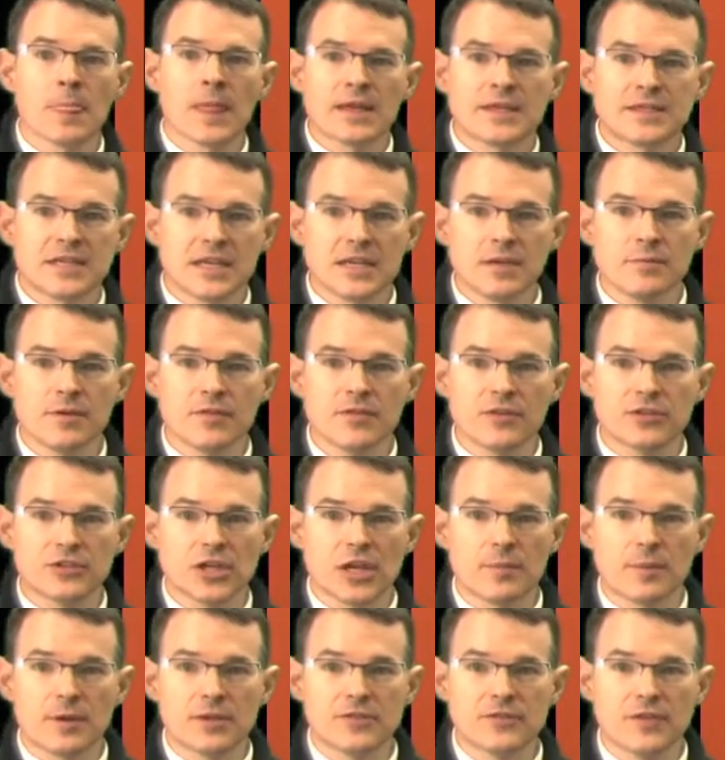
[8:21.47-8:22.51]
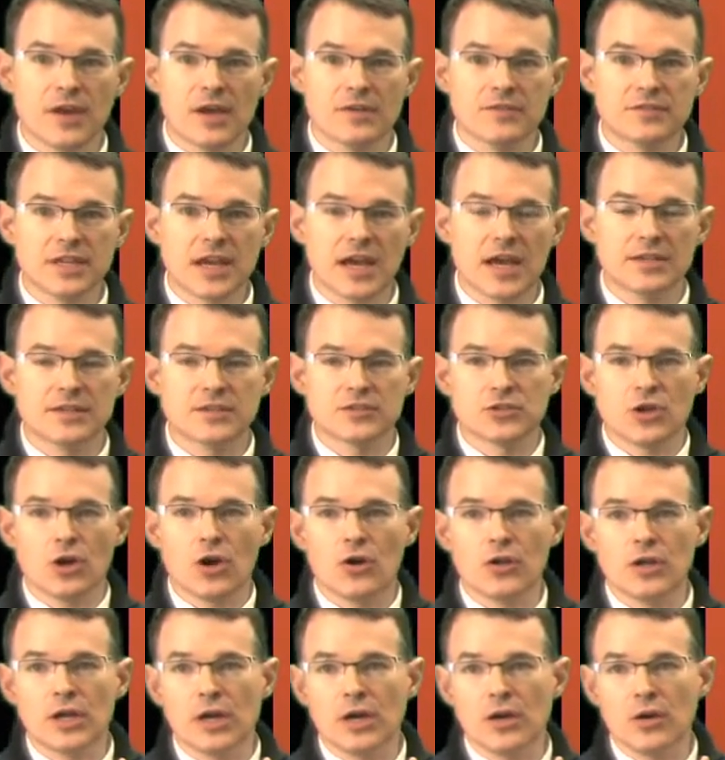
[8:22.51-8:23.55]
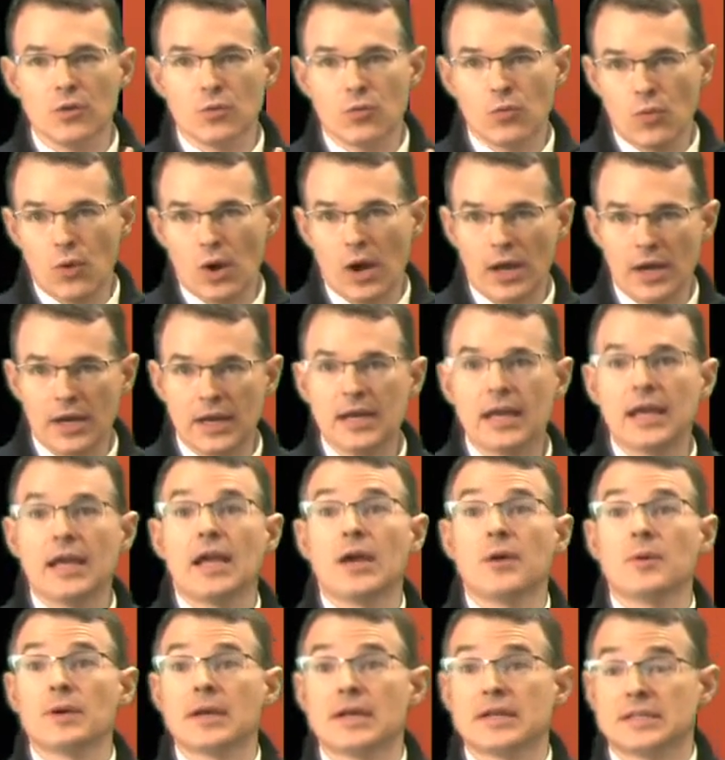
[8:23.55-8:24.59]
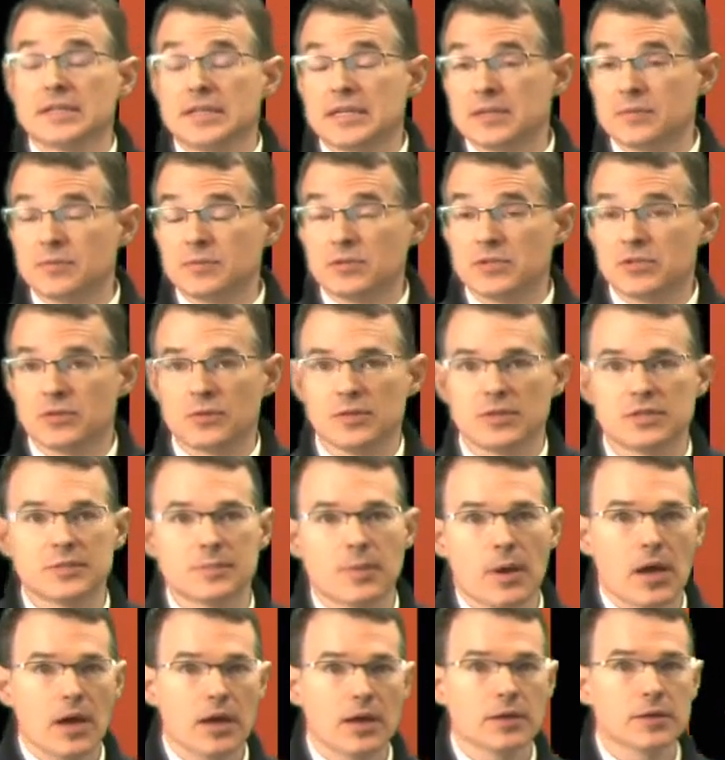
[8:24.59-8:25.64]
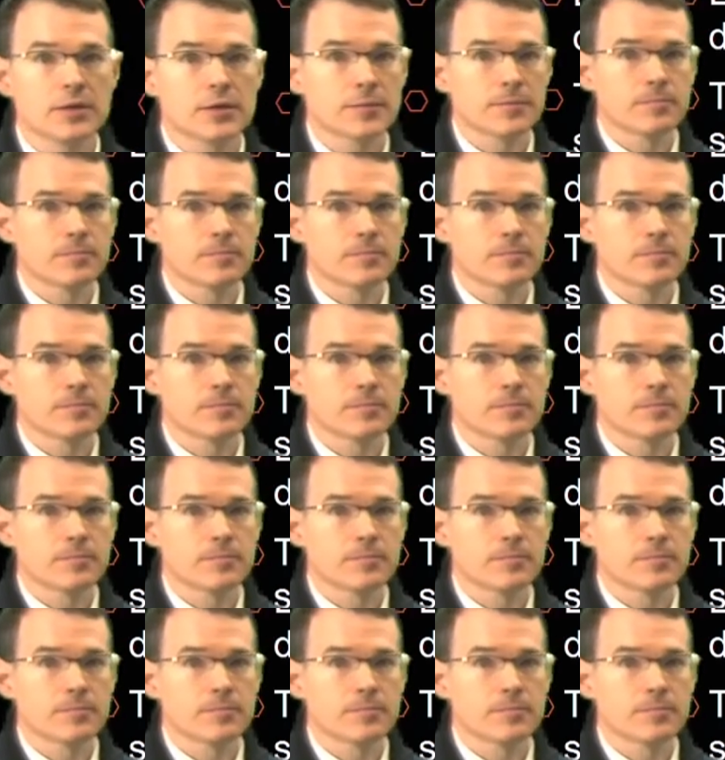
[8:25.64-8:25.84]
Tim, if a shape has 5 sides, it's called a what? We get Tim to respond.